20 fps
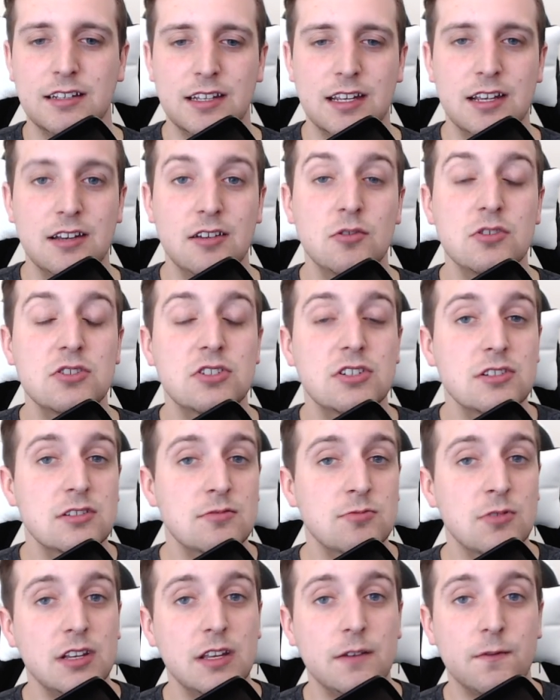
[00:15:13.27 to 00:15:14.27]
It was just
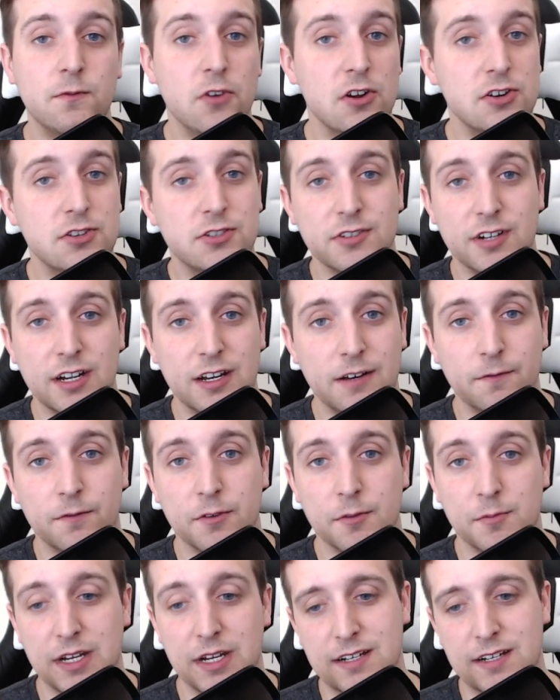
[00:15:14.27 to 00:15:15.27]
really frustrating
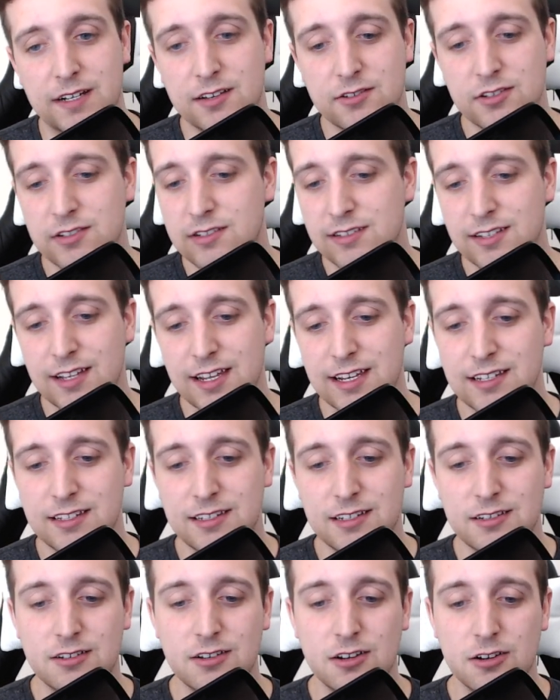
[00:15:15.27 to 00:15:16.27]
for me because I was just like,
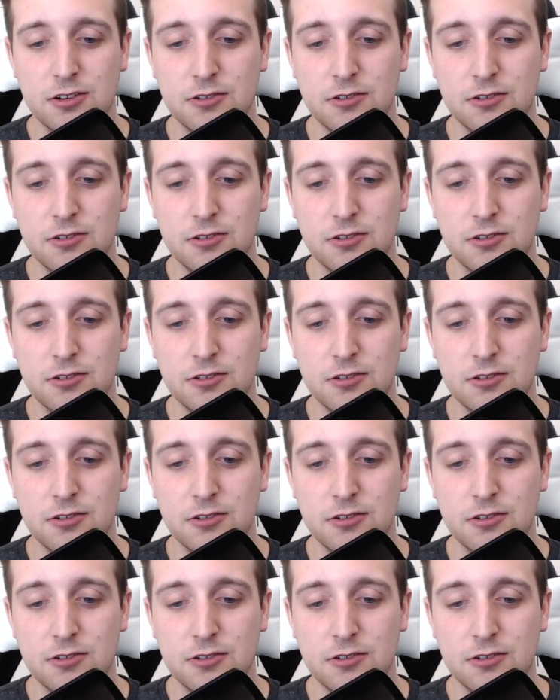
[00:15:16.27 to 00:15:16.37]
you